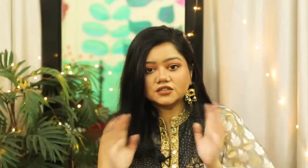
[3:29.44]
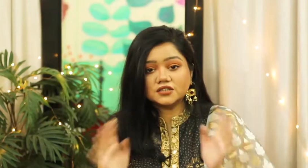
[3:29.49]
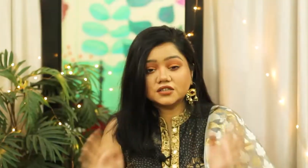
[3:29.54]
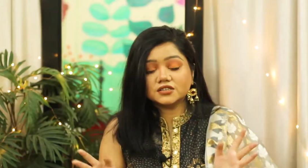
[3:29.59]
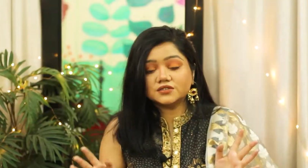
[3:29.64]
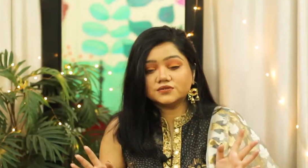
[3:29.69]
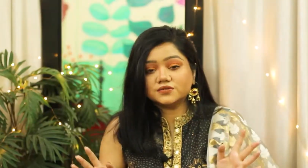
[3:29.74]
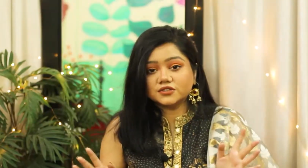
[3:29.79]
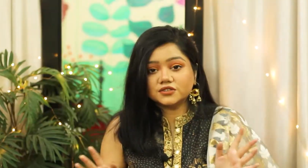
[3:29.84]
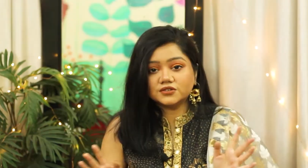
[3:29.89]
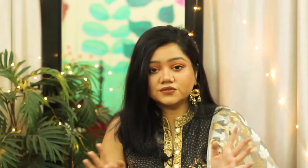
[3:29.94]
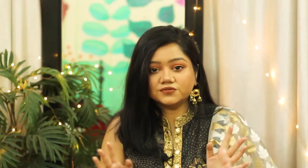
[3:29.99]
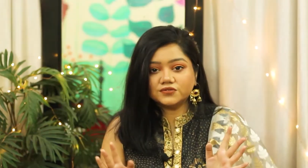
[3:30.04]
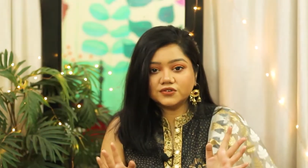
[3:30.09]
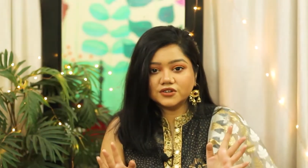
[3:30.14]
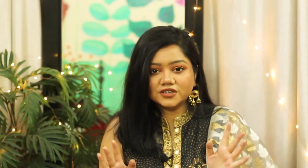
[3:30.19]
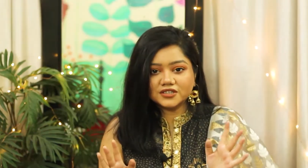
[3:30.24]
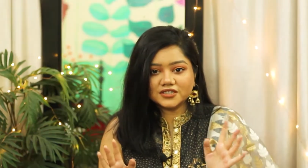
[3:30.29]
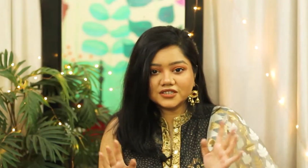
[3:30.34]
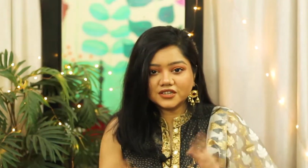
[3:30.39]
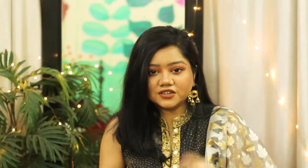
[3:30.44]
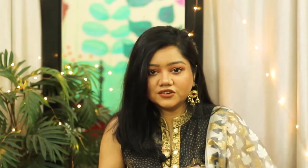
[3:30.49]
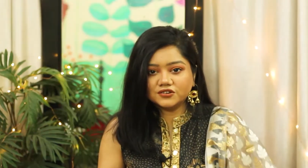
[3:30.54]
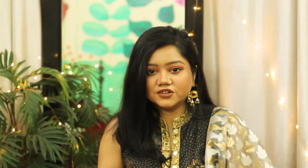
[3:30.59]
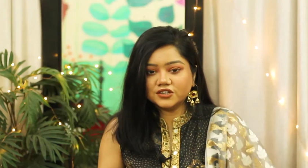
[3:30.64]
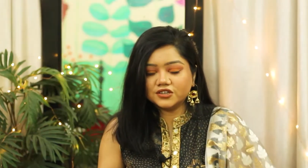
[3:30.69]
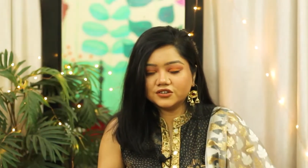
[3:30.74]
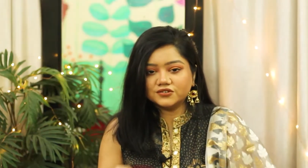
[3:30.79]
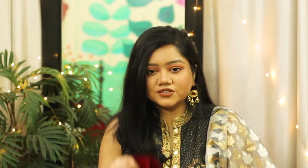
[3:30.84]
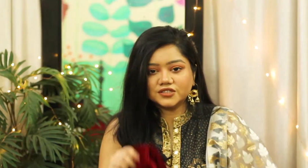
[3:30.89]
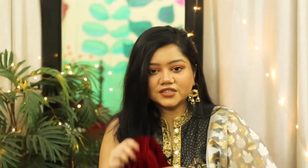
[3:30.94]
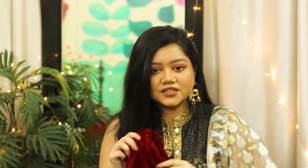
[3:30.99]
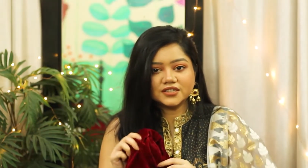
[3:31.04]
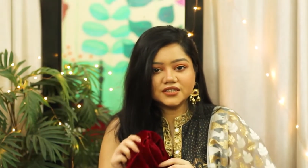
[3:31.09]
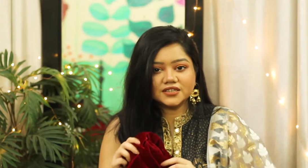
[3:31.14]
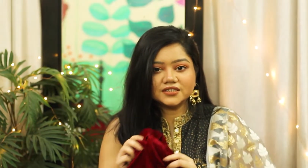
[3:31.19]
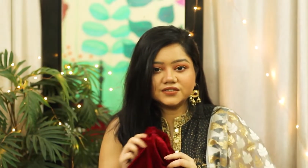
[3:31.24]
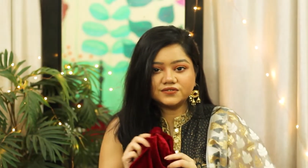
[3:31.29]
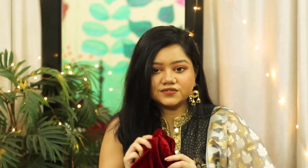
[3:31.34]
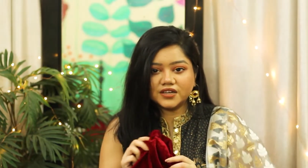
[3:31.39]
So this was the first look using
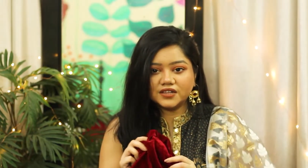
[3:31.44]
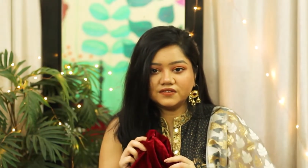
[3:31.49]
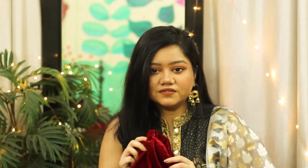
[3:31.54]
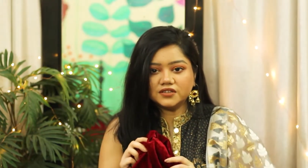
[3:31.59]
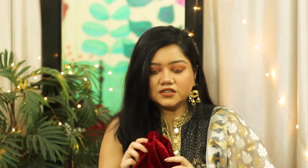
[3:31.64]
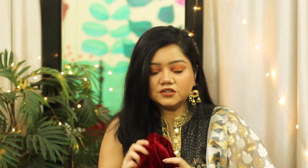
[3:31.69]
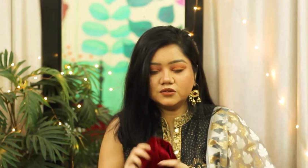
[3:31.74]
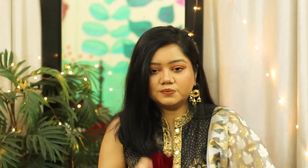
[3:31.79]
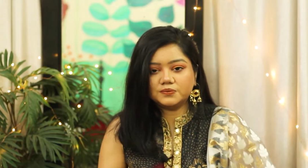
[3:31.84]
this velvet